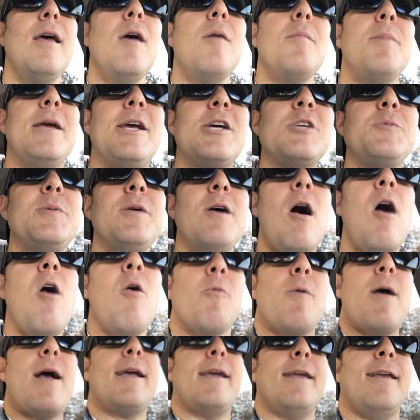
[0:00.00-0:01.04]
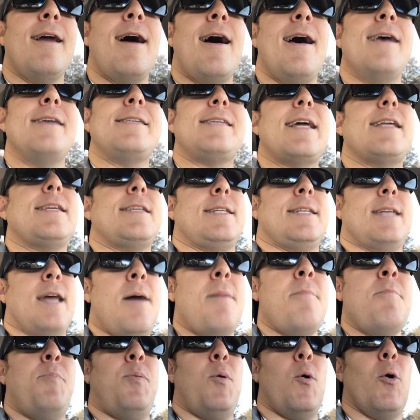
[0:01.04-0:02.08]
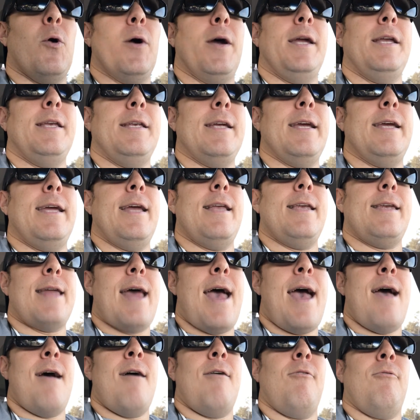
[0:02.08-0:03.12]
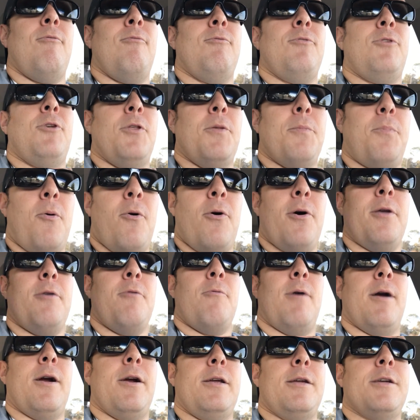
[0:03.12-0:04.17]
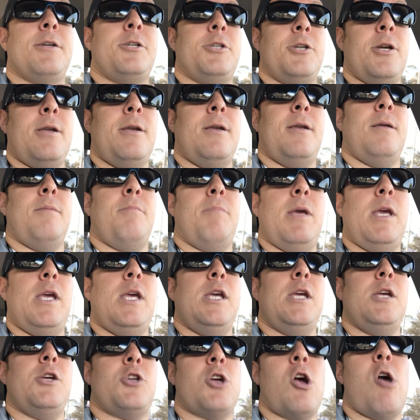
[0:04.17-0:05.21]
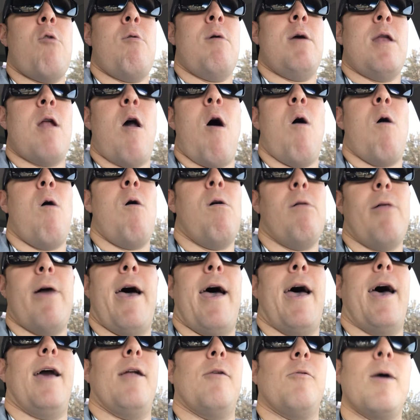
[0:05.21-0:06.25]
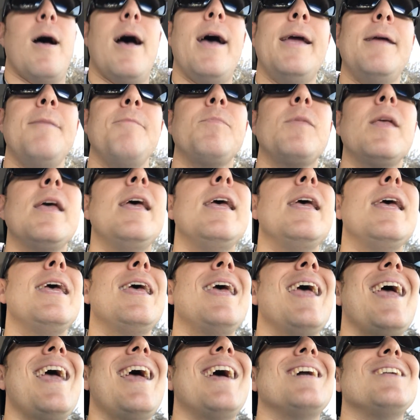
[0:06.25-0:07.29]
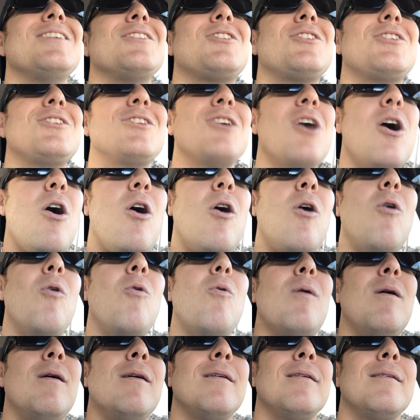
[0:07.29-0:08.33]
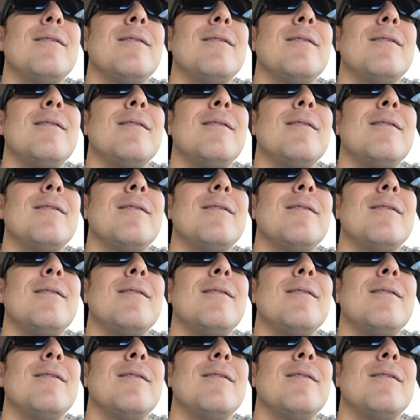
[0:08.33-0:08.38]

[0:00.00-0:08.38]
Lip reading: Because we all recognize at some point you get down to the point where you shouldn't be showing all that, right? And so